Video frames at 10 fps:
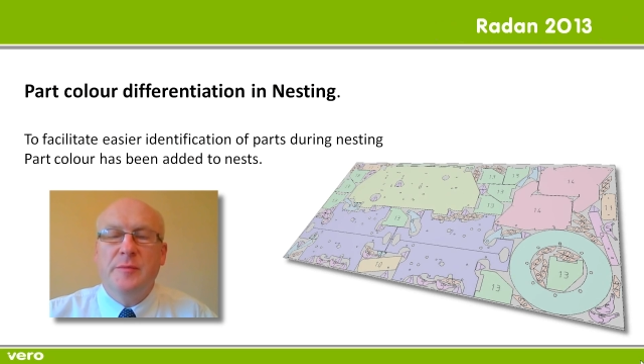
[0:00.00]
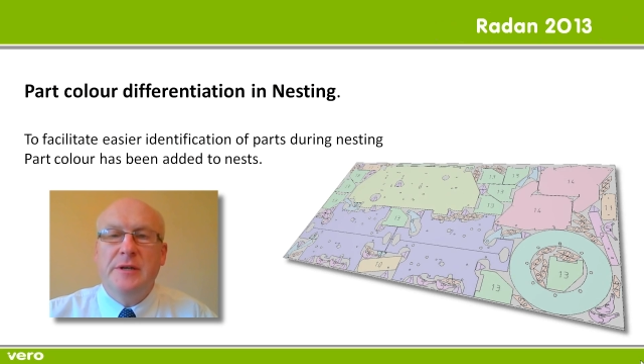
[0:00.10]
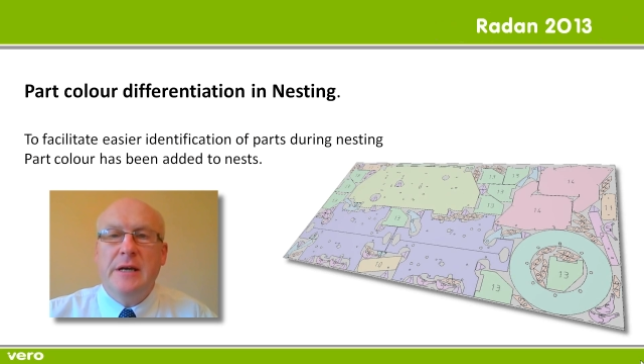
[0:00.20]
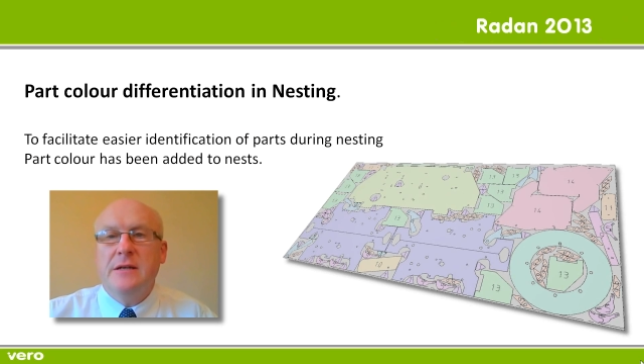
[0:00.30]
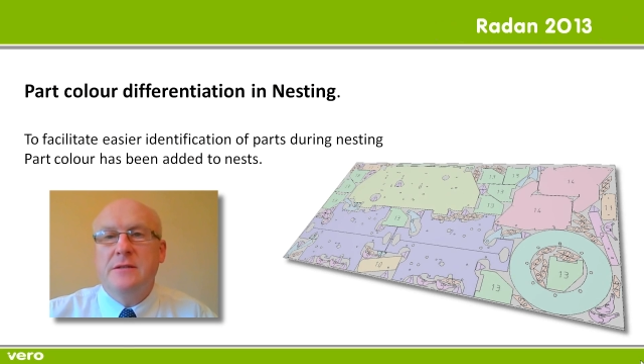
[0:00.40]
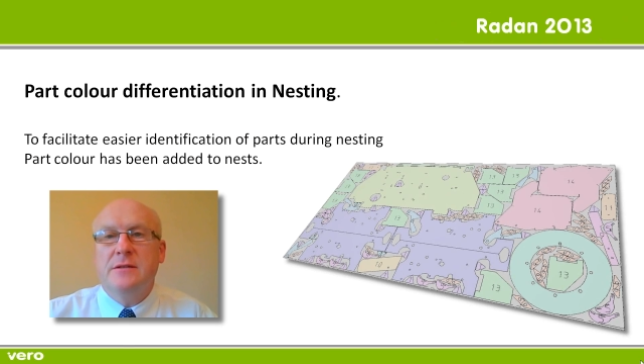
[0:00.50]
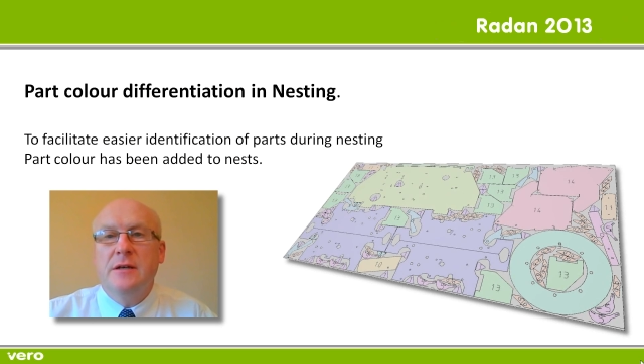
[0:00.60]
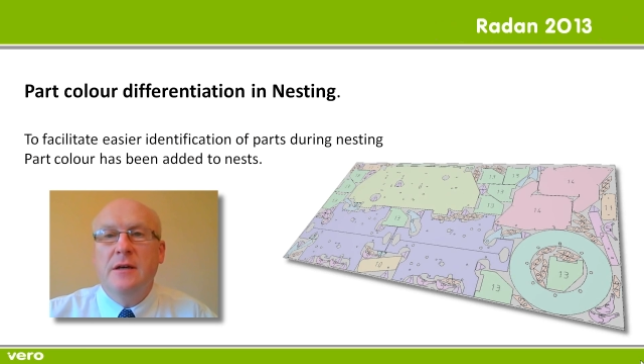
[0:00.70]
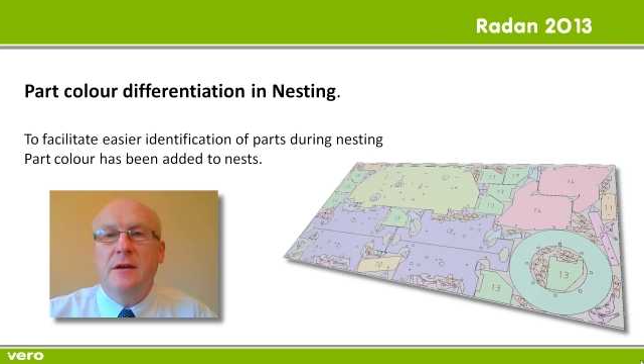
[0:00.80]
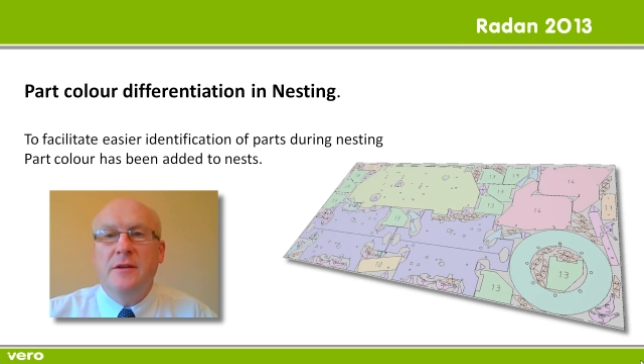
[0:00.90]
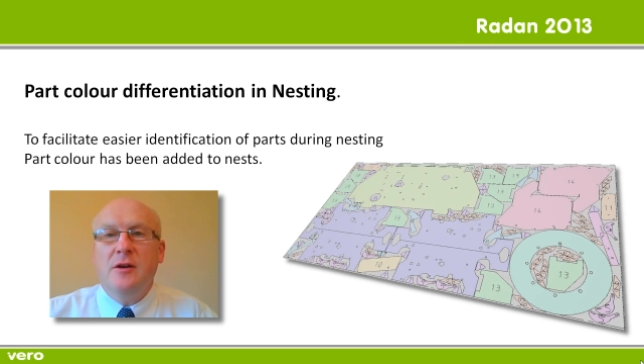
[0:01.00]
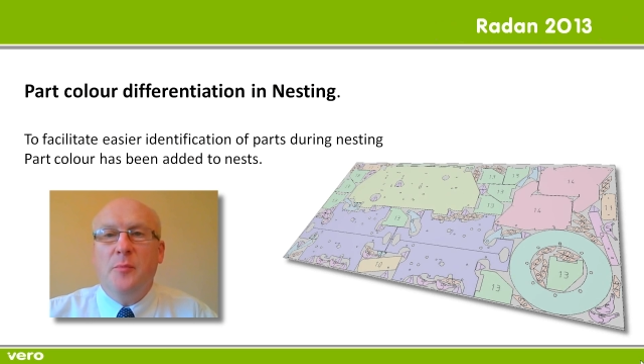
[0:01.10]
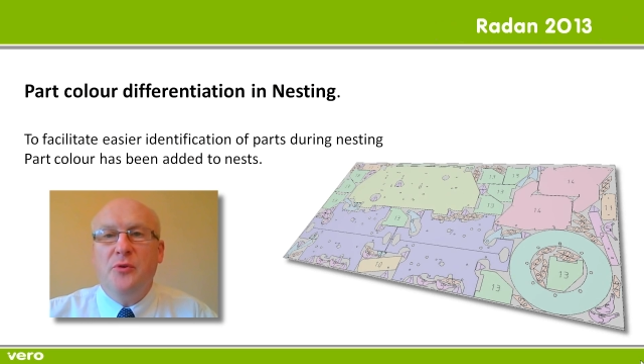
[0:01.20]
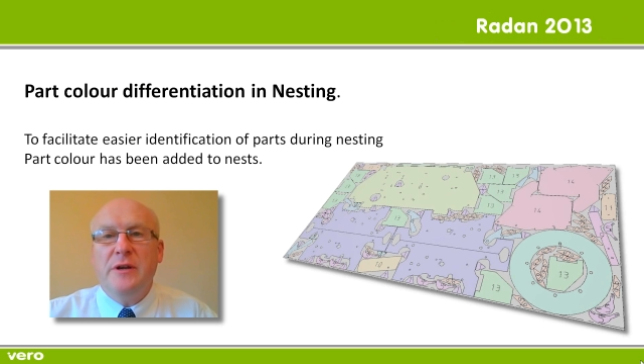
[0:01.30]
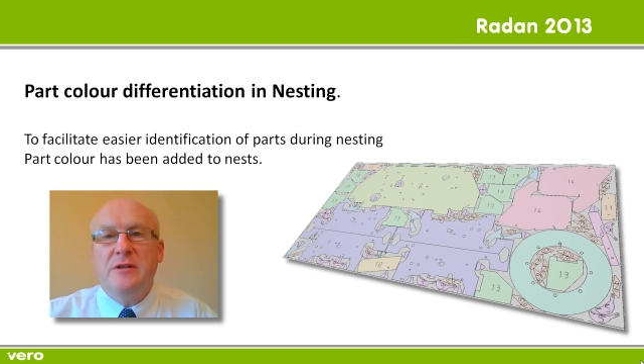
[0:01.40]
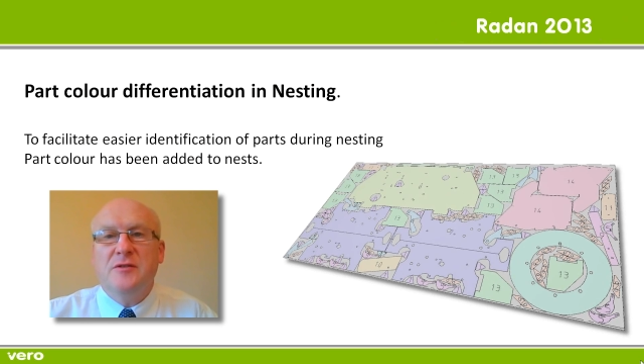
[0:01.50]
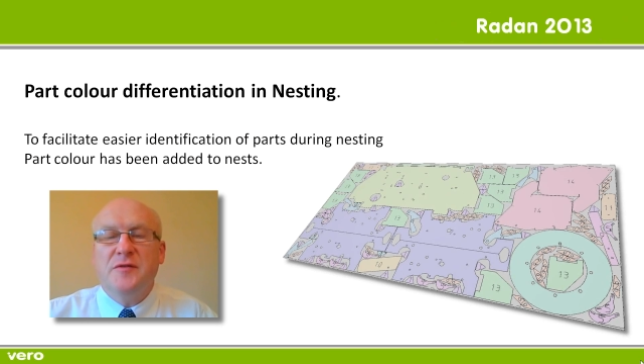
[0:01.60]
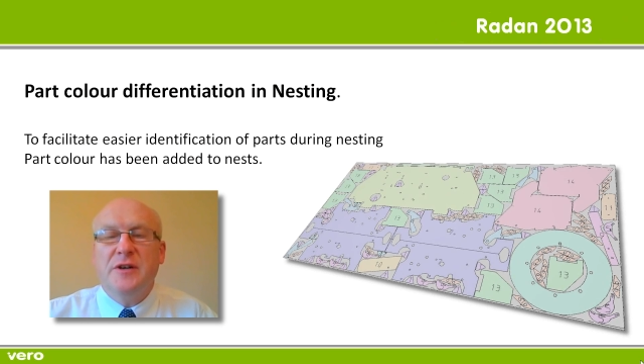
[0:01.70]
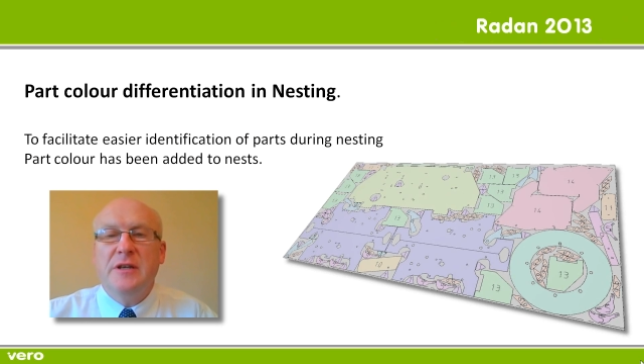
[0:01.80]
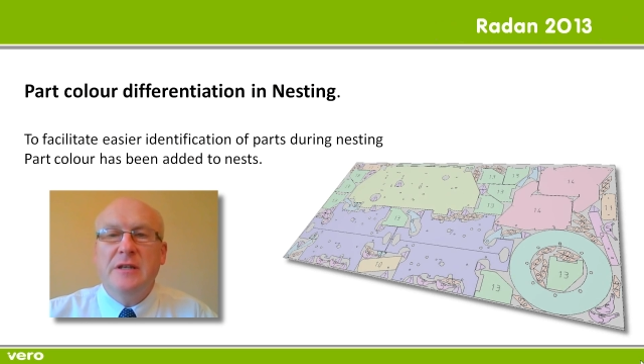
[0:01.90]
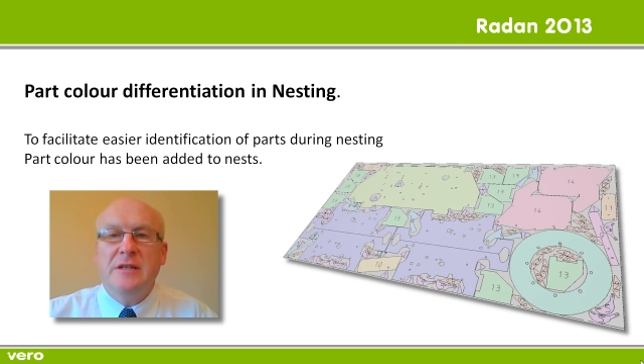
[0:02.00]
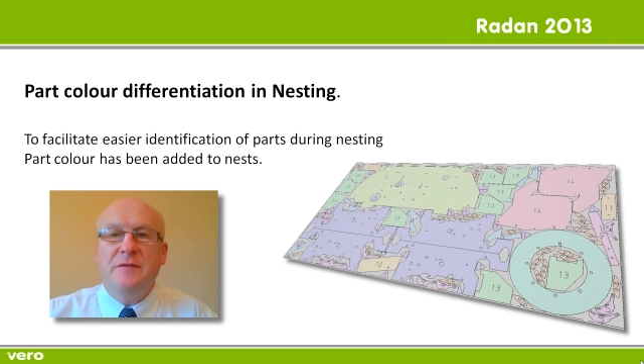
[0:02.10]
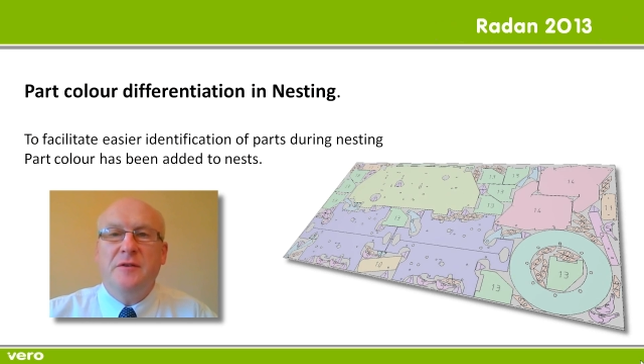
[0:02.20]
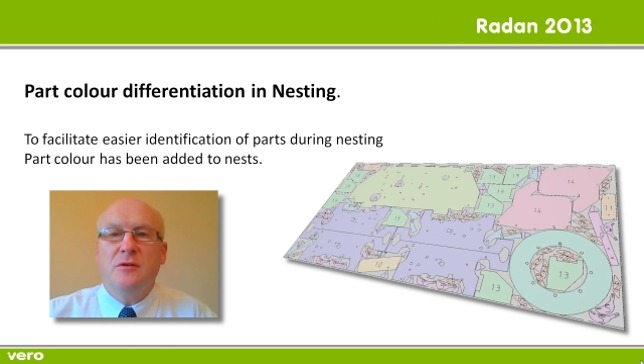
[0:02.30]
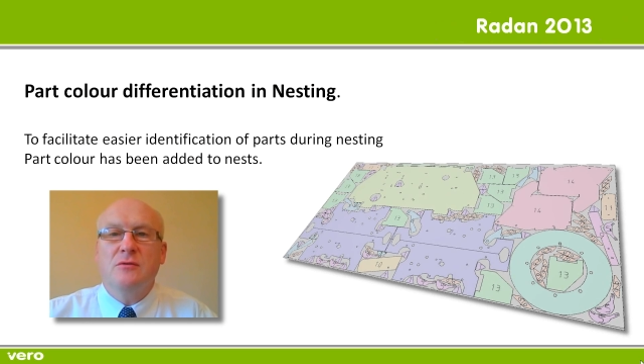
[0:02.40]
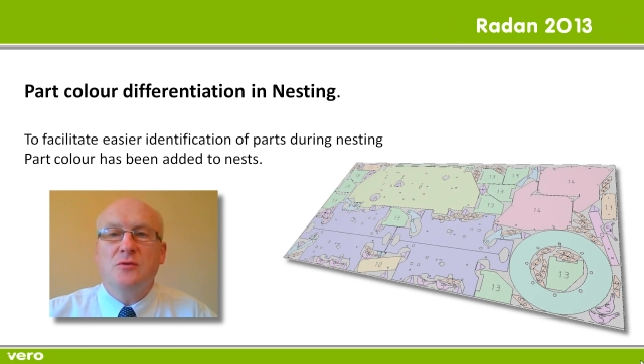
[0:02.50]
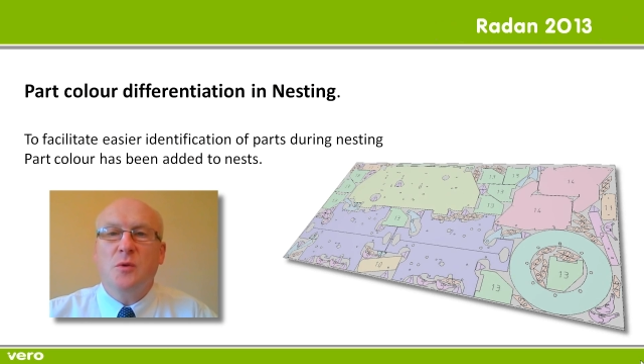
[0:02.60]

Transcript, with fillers: from a nest, the operators find it difficult